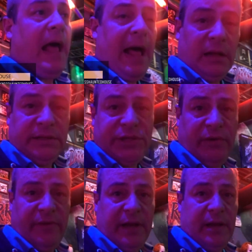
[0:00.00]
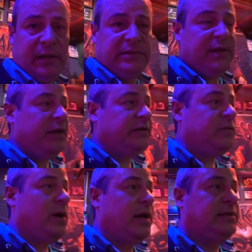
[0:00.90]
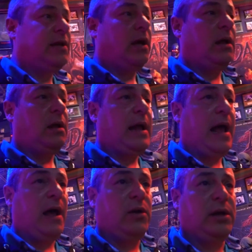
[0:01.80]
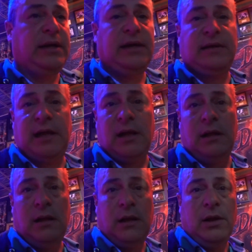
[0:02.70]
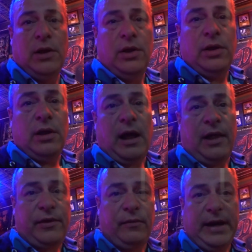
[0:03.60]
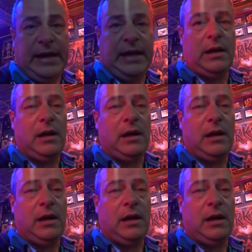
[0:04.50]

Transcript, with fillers: how-to videos, and this one is called How to Detail a 3D